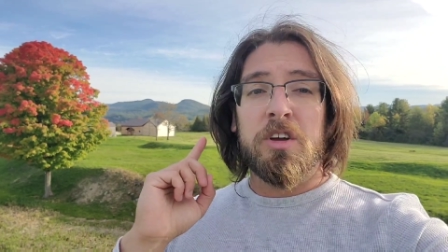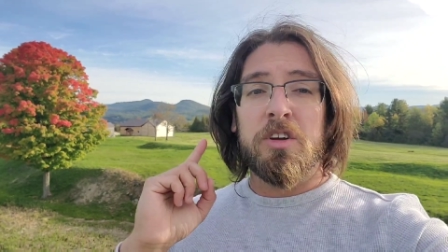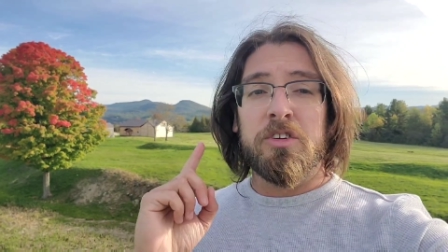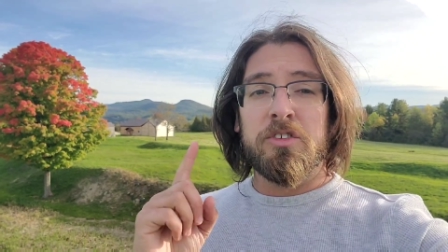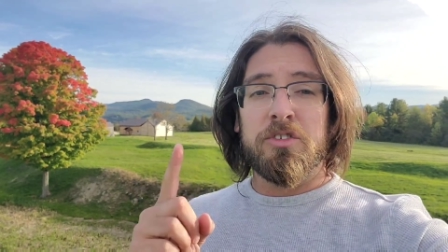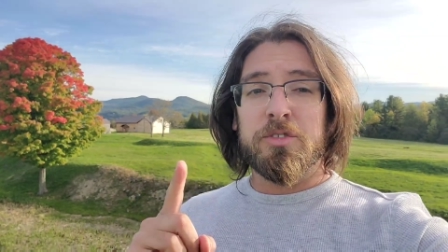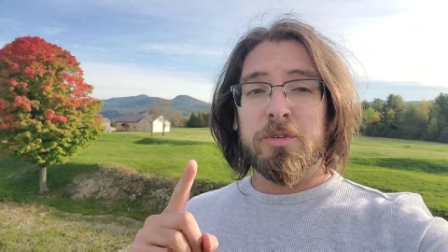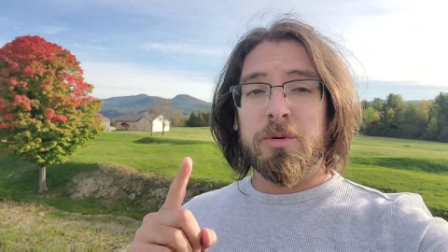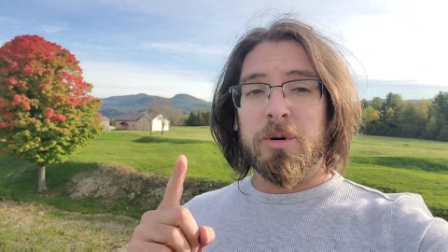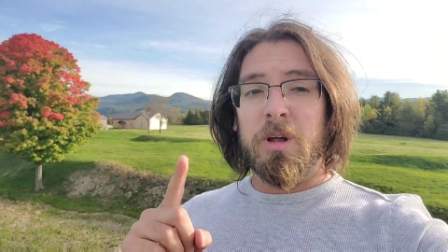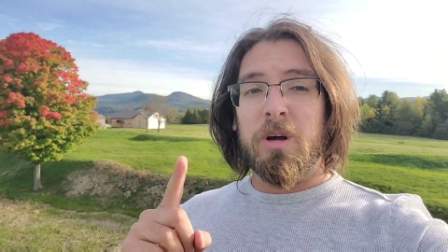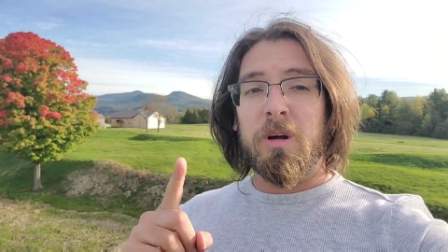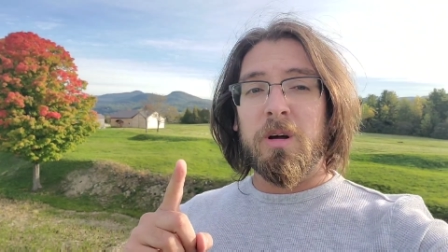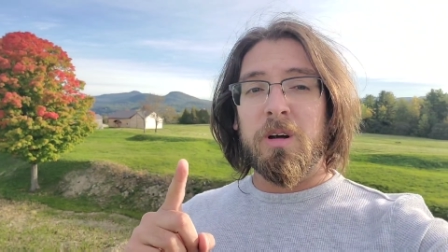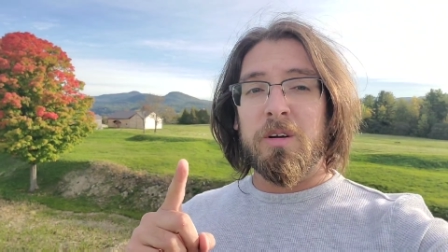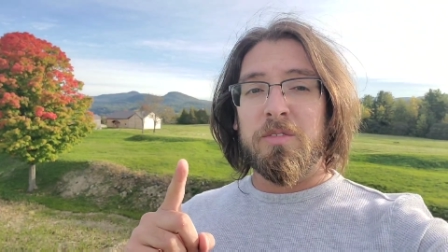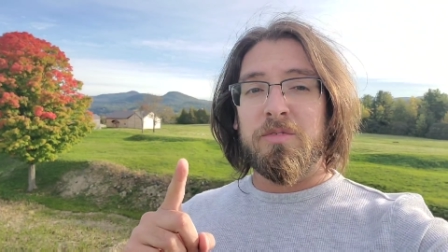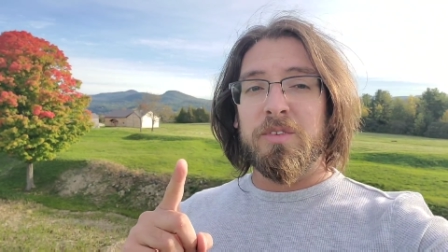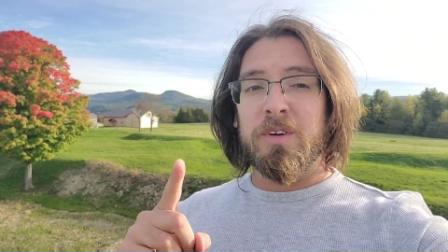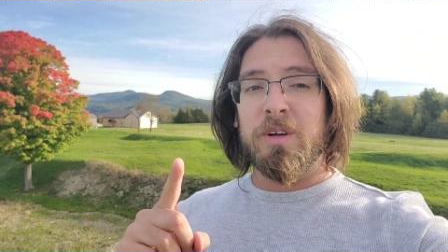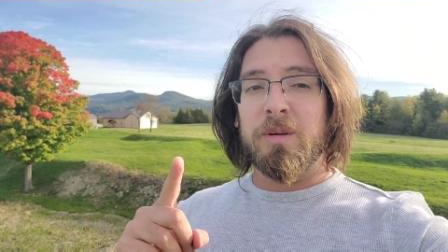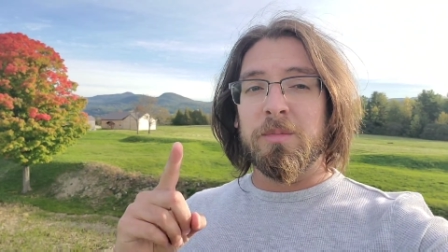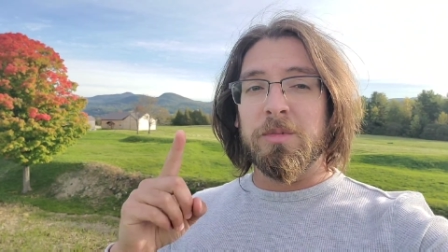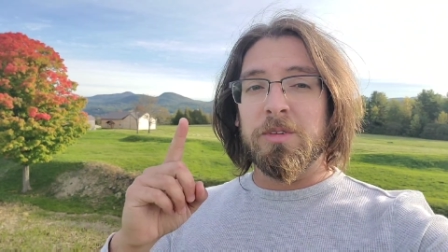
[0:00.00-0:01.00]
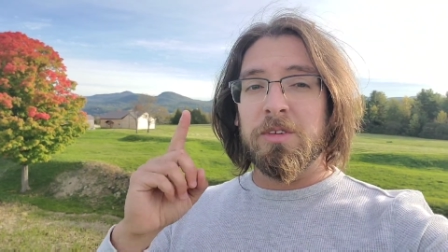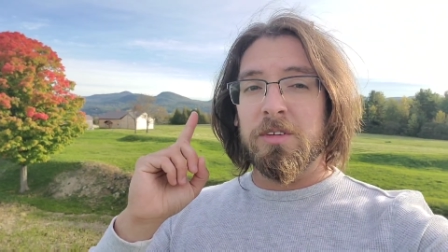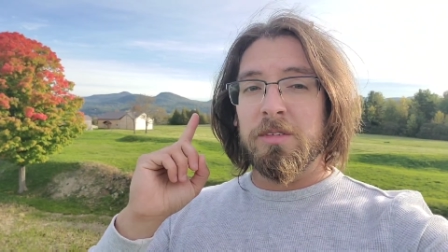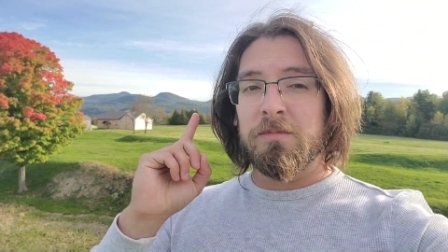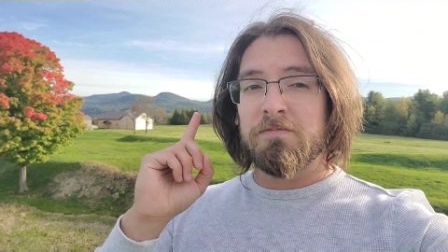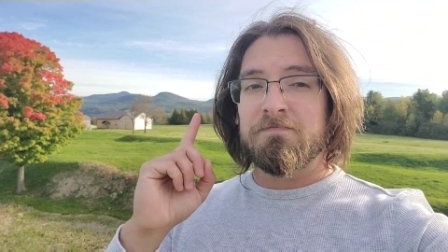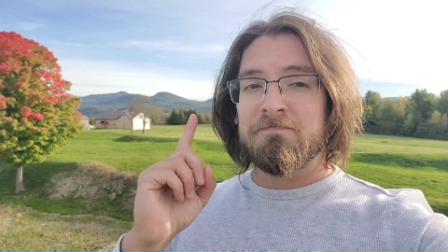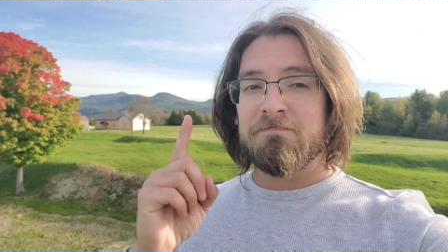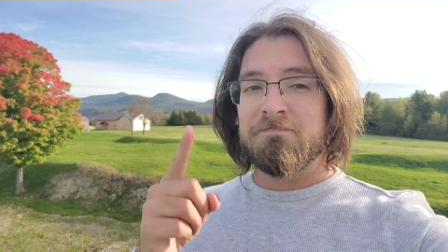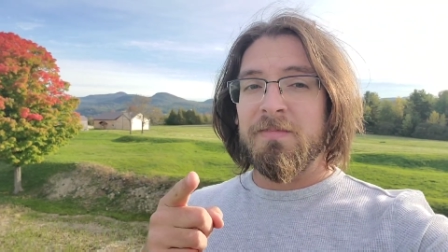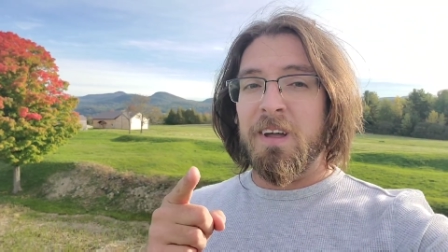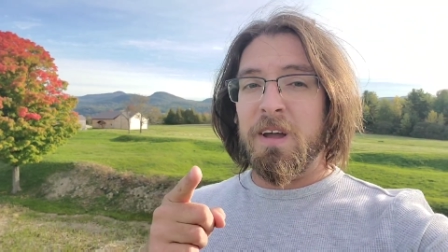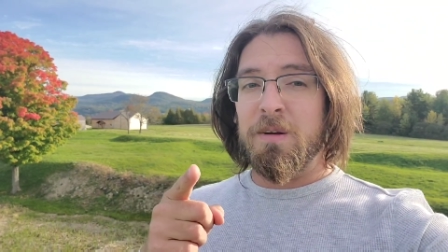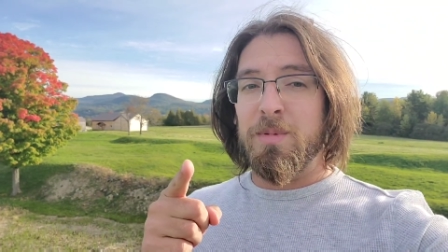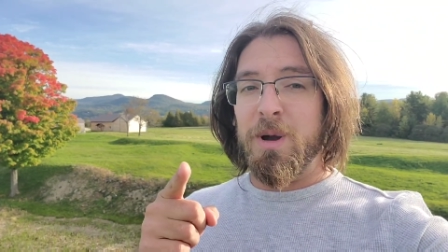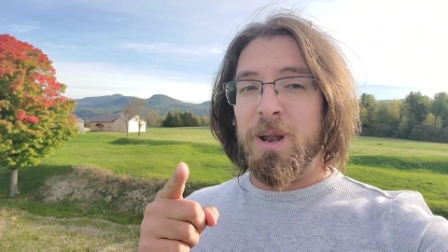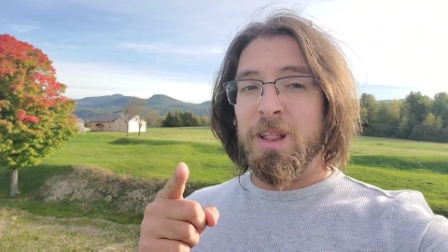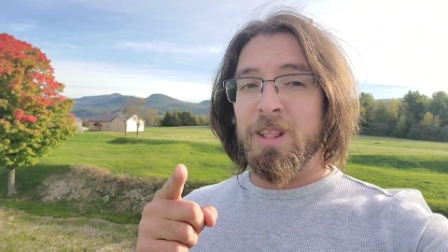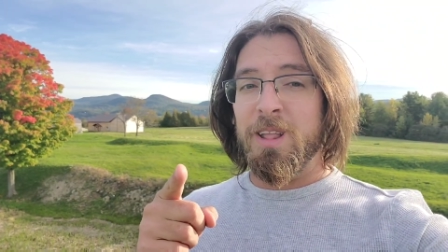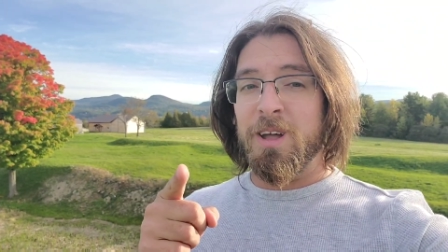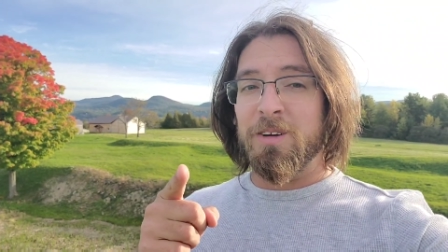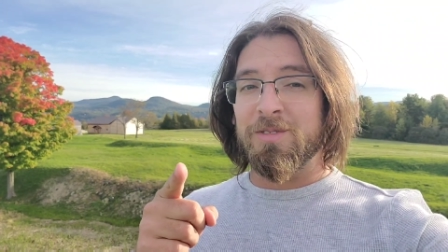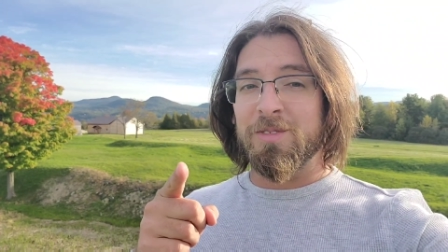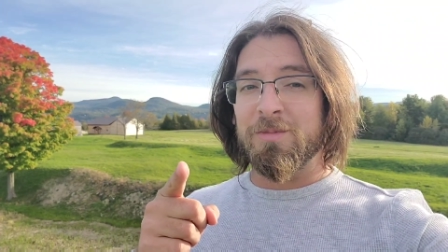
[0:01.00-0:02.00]
Short horror films. Everybody
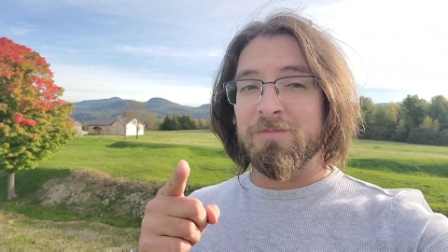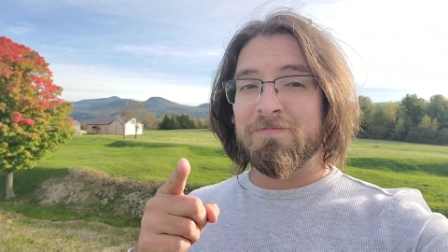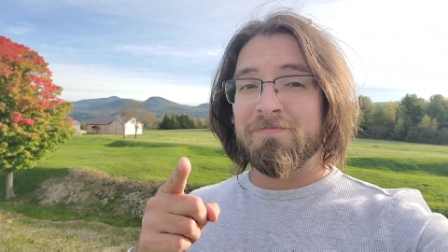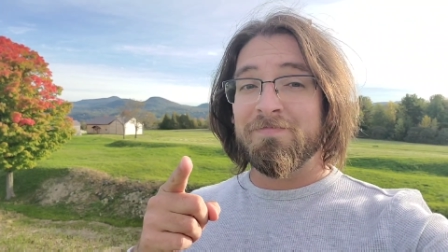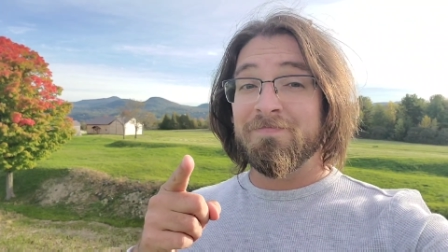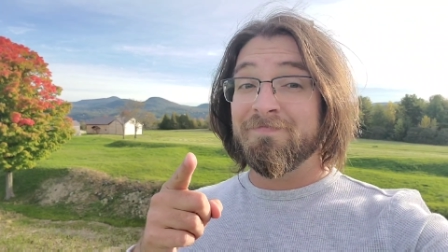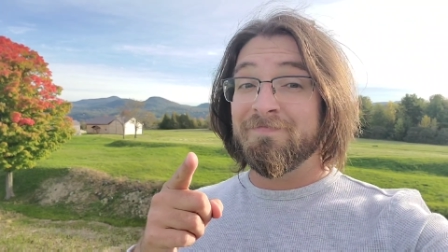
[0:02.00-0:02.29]
loves them.